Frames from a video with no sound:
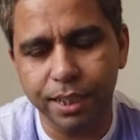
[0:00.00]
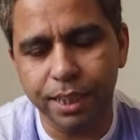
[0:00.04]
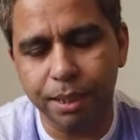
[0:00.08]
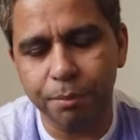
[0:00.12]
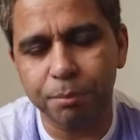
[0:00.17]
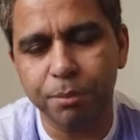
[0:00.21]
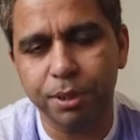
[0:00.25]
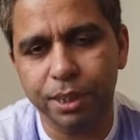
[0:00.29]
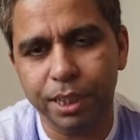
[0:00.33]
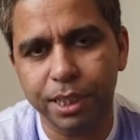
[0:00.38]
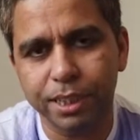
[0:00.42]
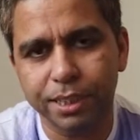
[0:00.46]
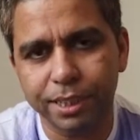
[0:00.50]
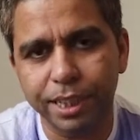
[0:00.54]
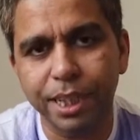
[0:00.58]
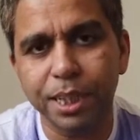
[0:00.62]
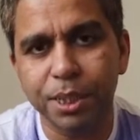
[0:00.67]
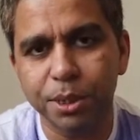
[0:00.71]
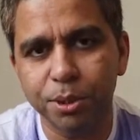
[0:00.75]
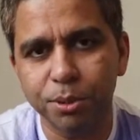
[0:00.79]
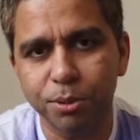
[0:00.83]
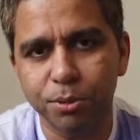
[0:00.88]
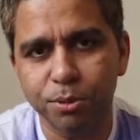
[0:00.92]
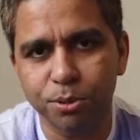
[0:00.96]
and I'm gonna
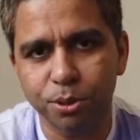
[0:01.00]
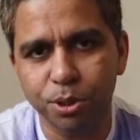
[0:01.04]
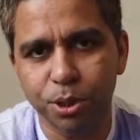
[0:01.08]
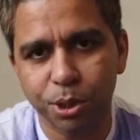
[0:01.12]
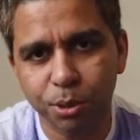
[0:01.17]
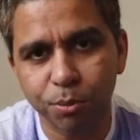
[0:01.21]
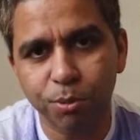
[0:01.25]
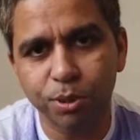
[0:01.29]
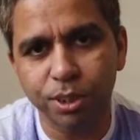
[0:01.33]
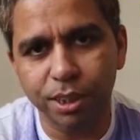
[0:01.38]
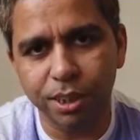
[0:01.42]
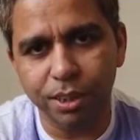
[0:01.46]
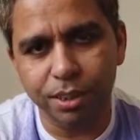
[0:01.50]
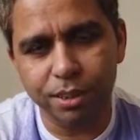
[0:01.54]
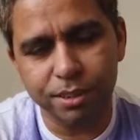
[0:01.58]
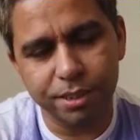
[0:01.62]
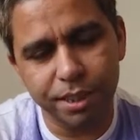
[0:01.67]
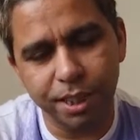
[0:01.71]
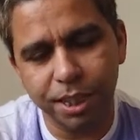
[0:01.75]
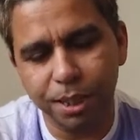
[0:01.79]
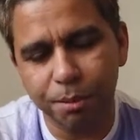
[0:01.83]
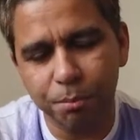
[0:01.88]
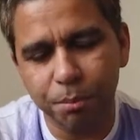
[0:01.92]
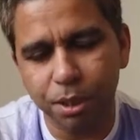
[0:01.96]
tell you so you would
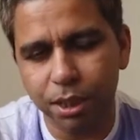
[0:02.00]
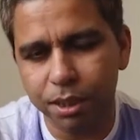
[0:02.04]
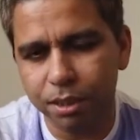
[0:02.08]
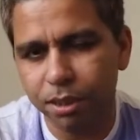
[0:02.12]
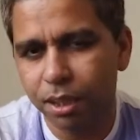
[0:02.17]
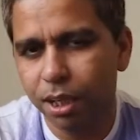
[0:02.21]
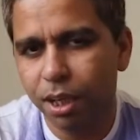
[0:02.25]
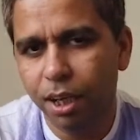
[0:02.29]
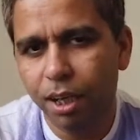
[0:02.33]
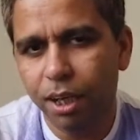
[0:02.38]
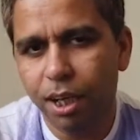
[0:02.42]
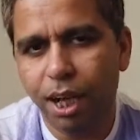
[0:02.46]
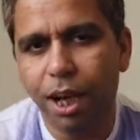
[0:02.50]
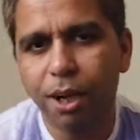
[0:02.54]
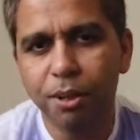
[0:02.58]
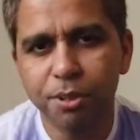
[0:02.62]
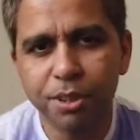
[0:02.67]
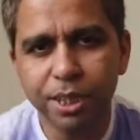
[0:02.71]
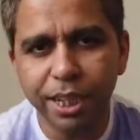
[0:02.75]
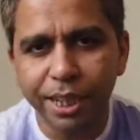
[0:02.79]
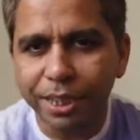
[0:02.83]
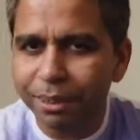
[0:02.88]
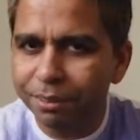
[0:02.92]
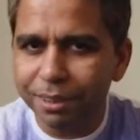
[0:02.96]
understand, but
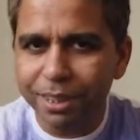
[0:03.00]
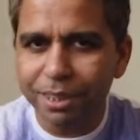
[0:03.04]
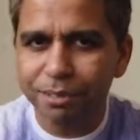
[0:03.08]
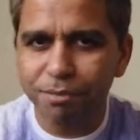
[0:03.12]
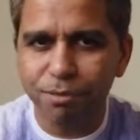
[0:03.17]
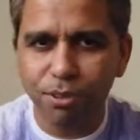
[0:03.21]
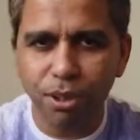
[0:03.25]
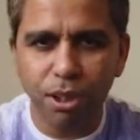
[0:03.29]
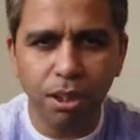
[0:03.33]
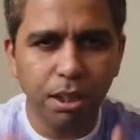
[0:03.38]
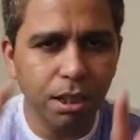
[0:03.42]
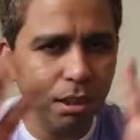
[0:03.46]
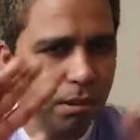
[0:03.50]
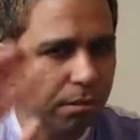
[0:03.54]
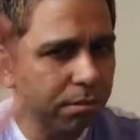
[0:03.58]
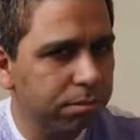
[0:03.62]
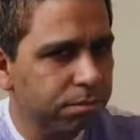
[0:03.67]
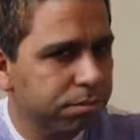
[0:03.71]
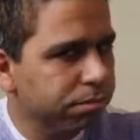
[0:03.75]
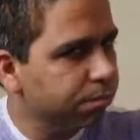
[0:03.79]
outside of this vlog,